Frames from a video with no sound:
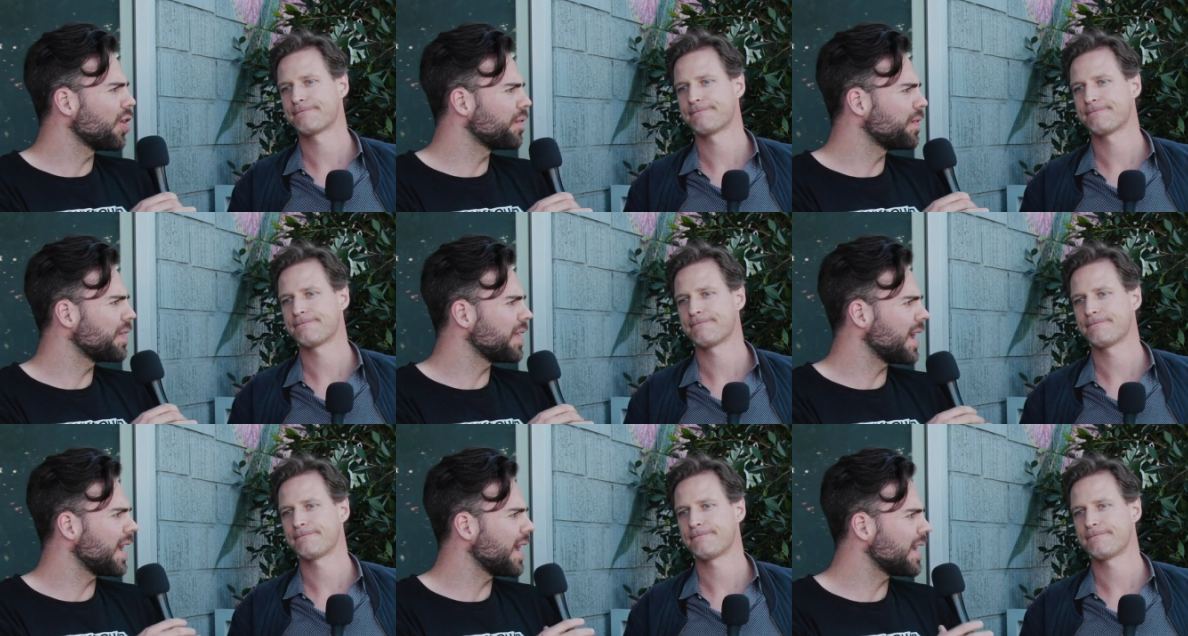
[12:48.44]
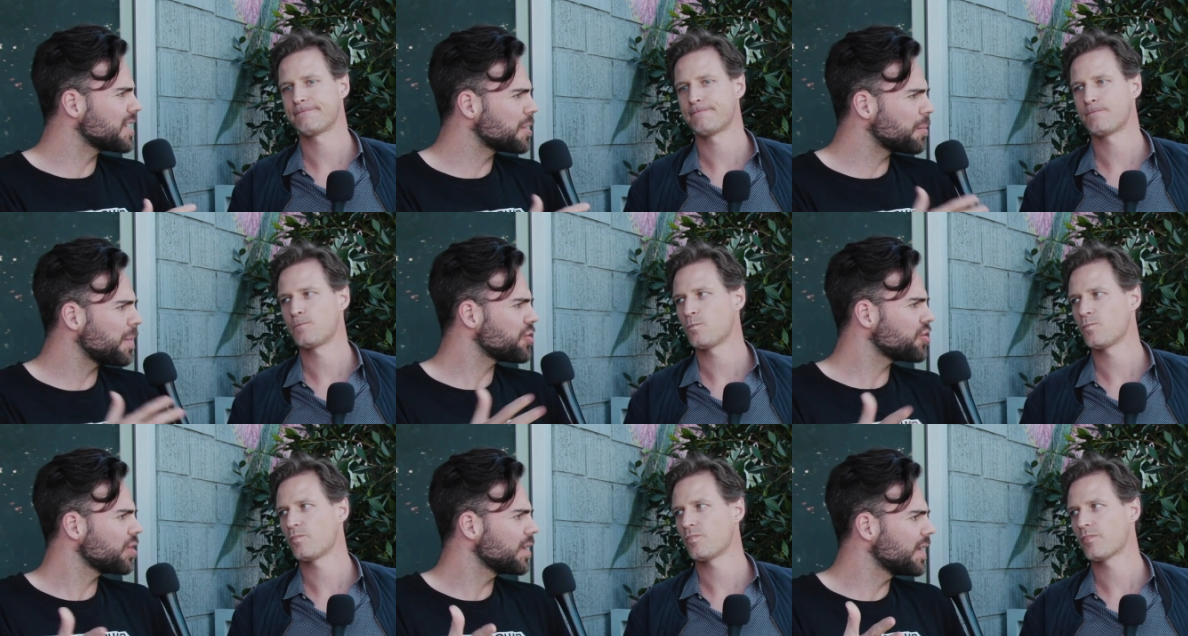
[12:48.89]
Speaker 1: over there,
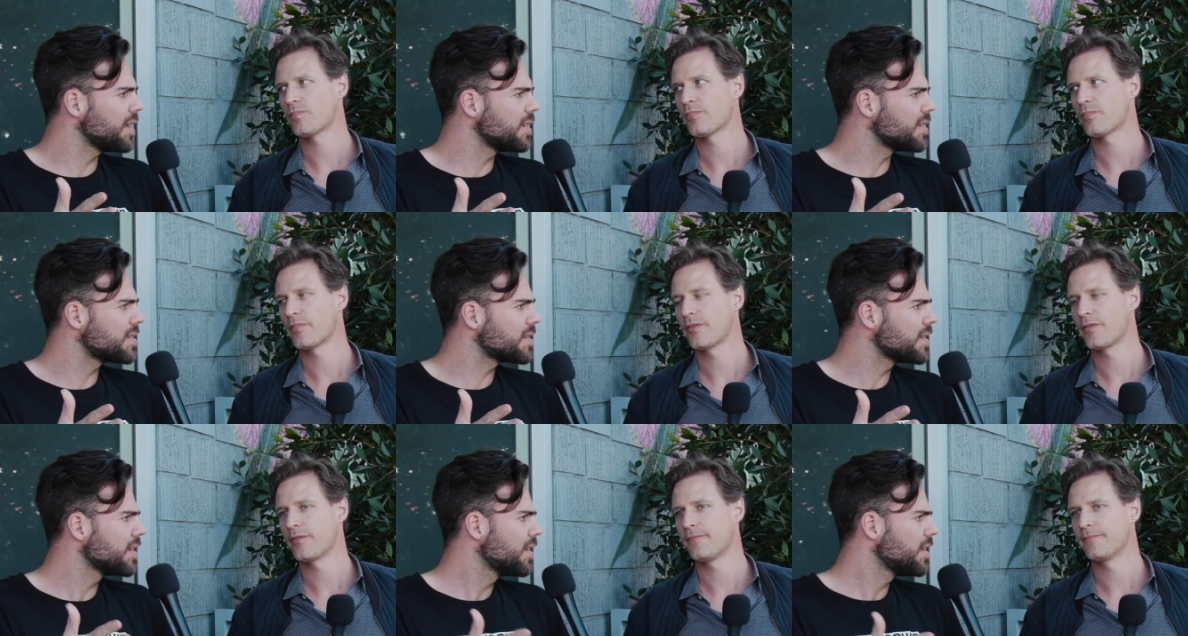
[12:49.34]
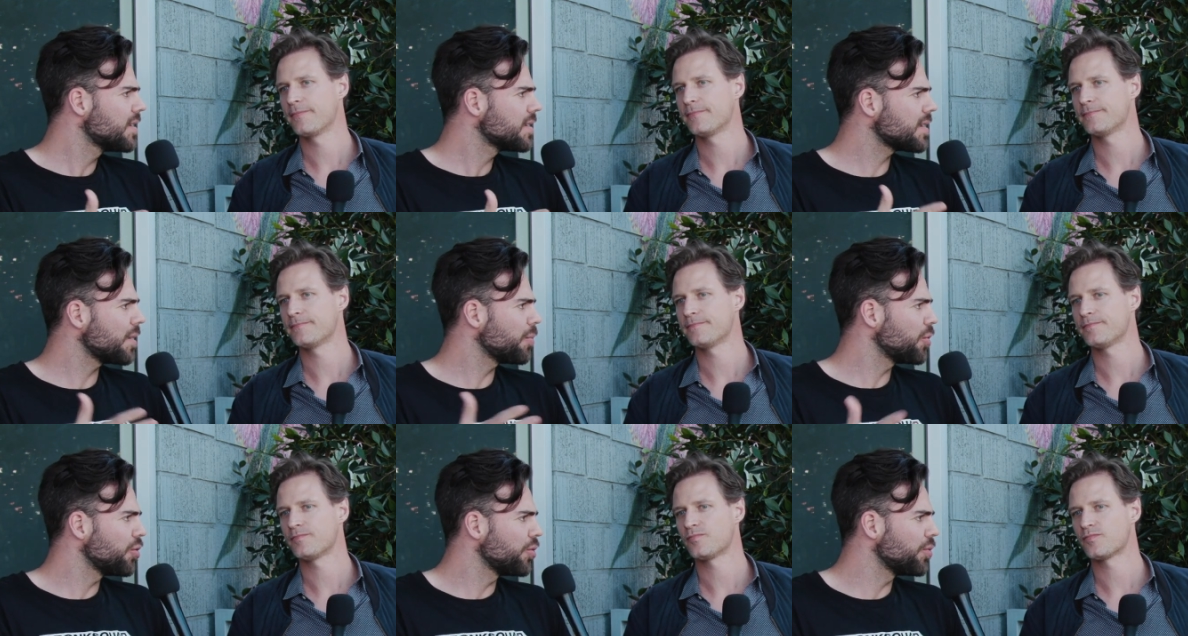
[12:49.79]
especially as
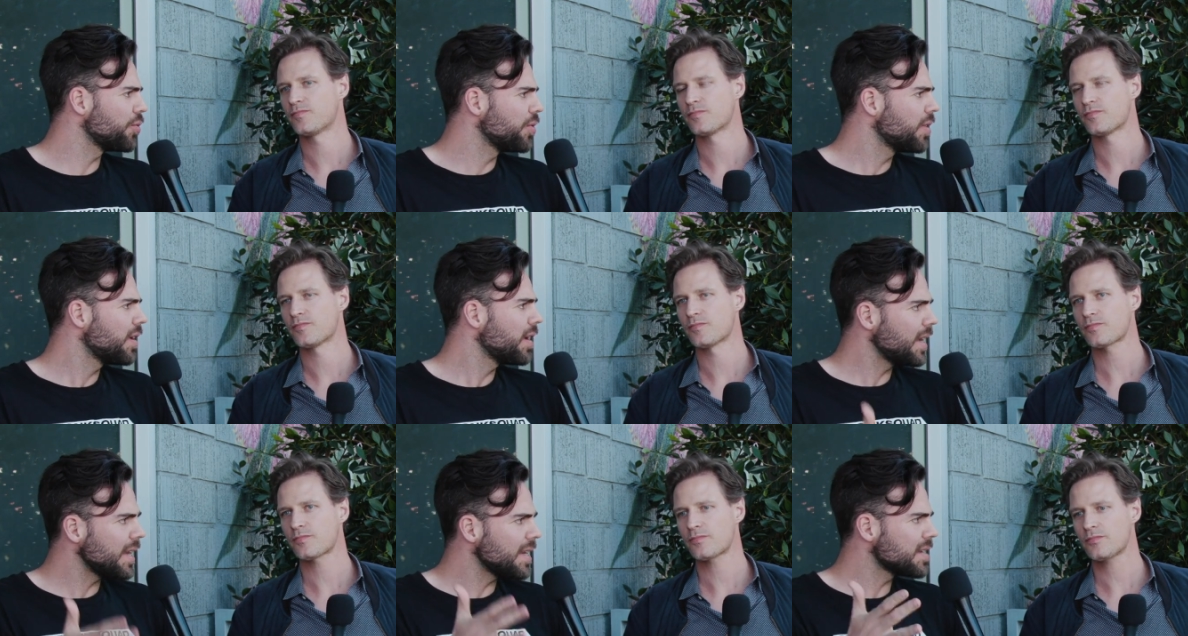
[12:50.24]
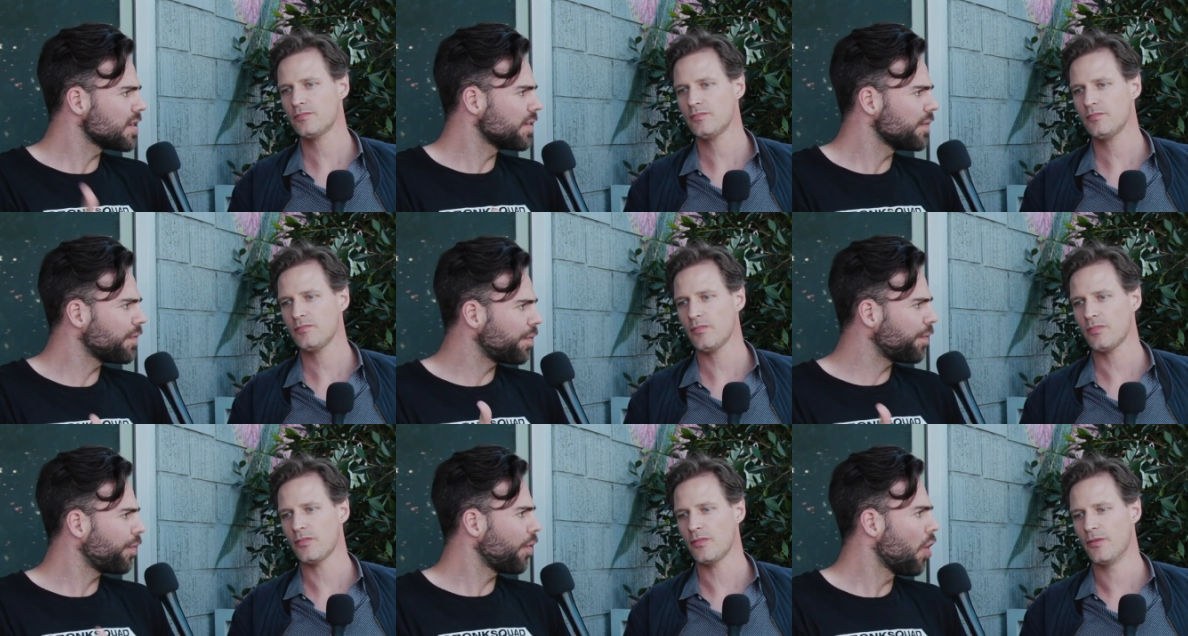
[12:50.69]
someone who
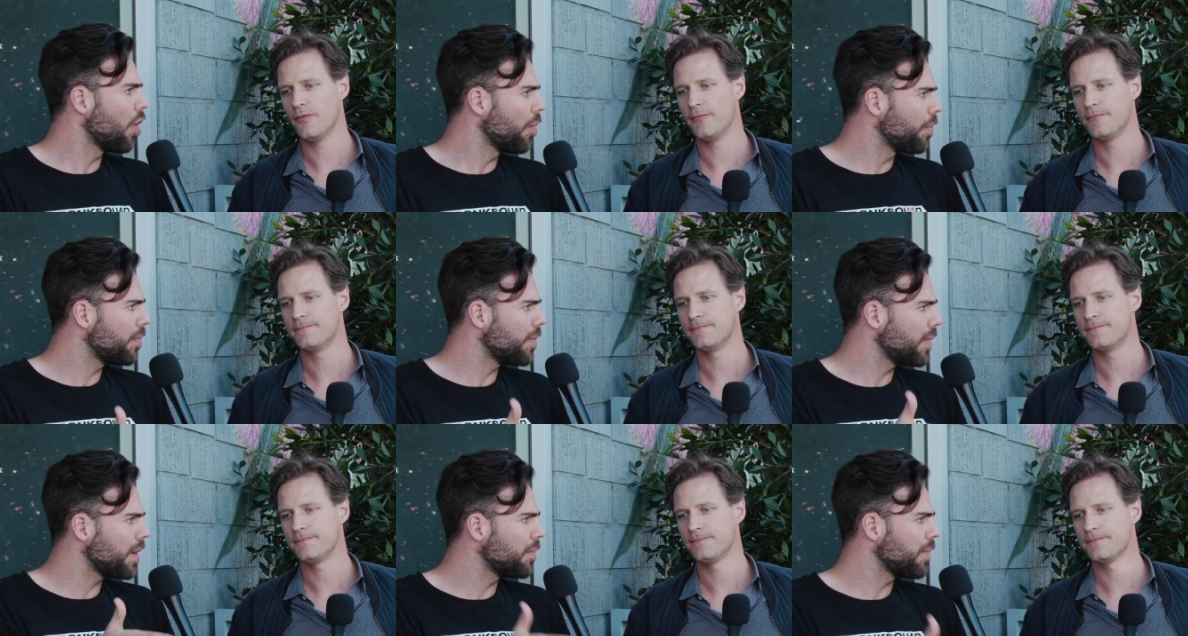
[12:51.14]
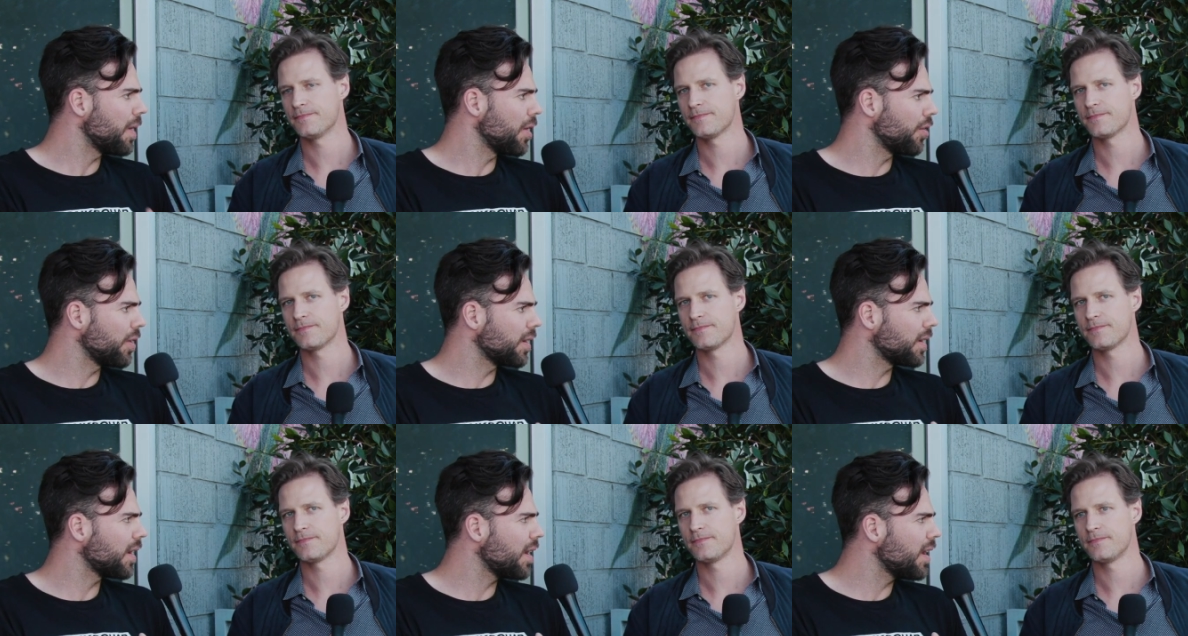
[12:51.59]
isn't from
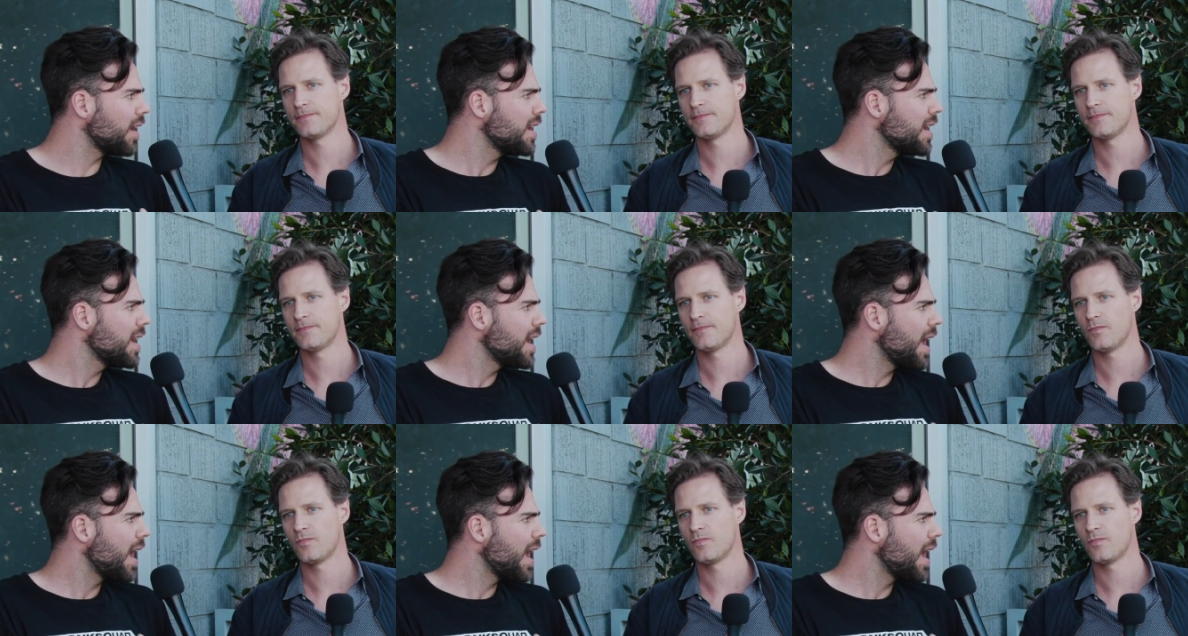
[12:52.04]
America?